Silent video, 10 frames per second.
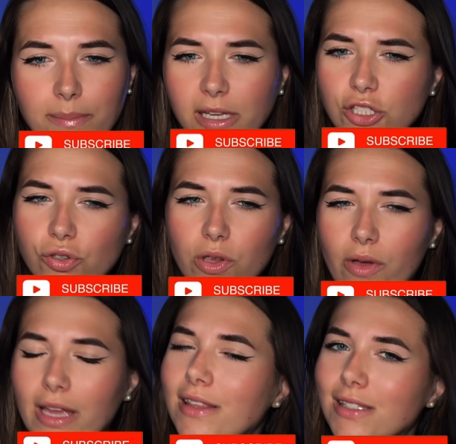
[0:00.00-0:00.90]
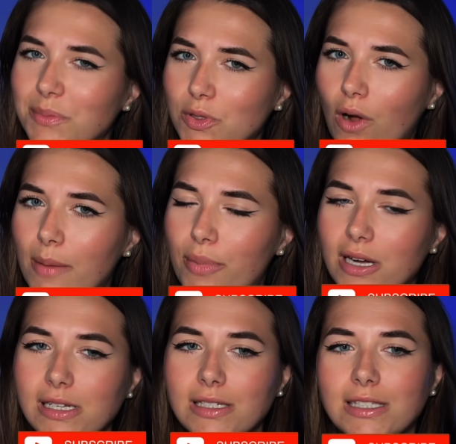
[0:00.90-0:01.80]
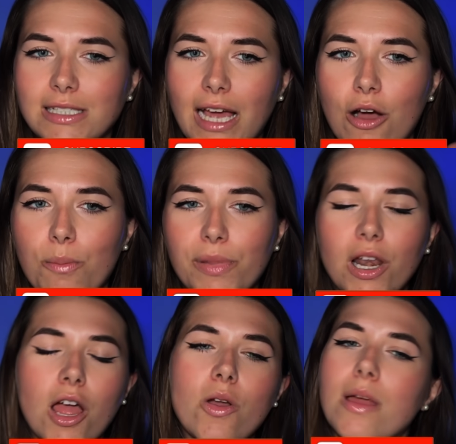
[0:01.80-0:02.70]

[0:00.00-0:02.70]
Make sure you hit the subscribe button down below.